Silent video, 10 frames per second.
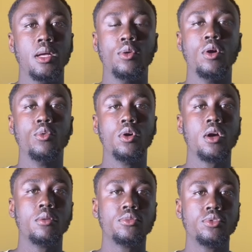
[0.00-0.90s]
Hello and
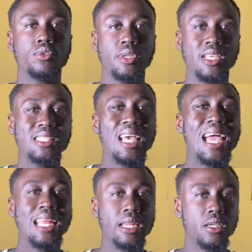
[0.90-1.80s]
welcome to today's
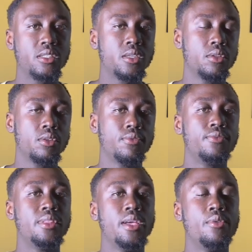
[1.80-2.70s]
edition of
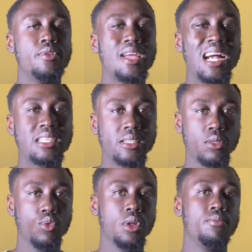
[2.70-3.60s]
The
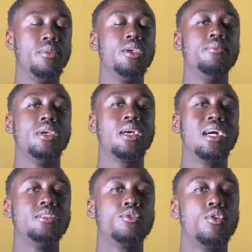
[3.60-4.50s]
Reaction with me,
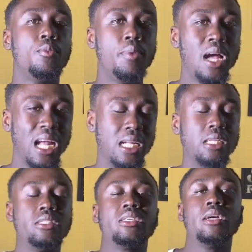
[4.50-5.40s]
Minka Jacob.
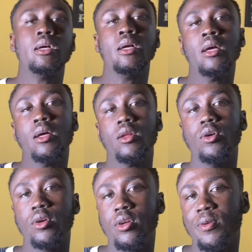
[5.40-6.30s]
And
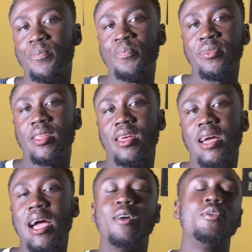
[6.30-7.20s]
look,
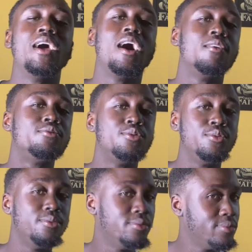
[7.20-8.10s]
I would have
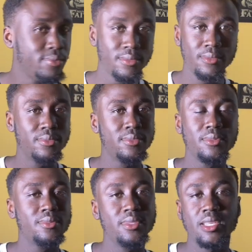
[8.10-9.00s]
to
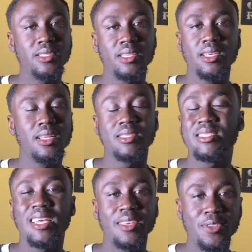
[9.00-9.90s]
just say that
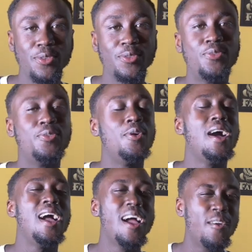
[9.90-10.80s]
thank you
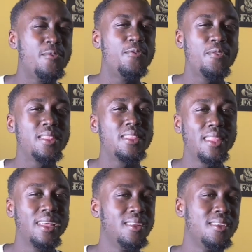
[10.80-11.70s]
for
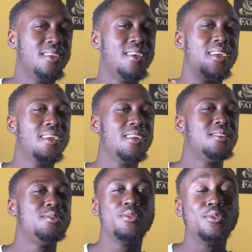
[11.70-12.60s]
everything.
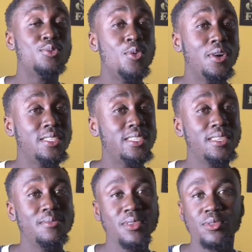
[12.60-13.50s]
Those
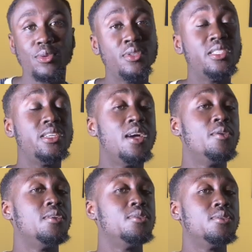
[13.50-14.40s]
watching me, those
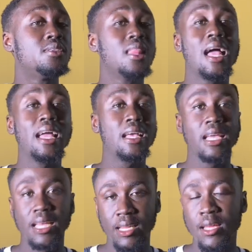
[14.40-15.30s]
sharing, those
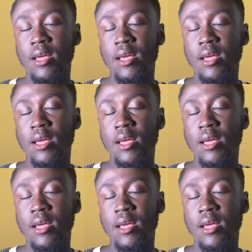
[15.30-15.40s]
liking.